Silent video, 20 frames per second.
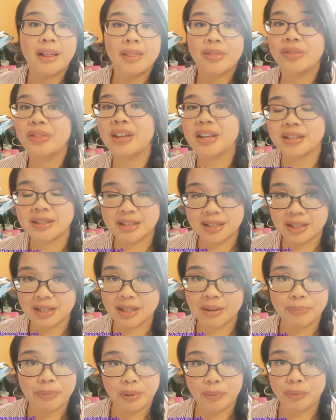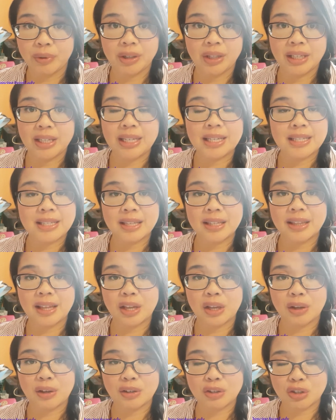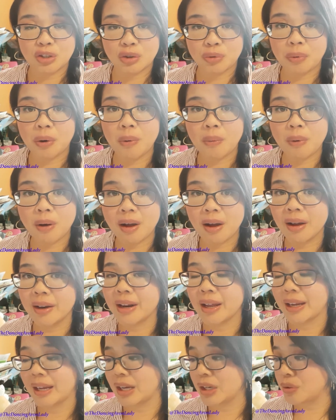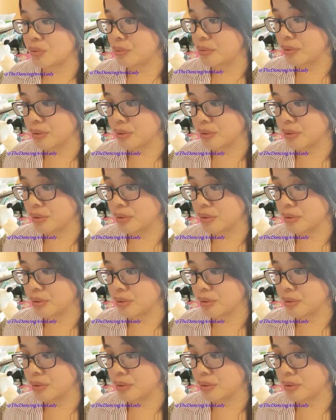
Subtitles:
This is something really easy that you can just throw on and get dual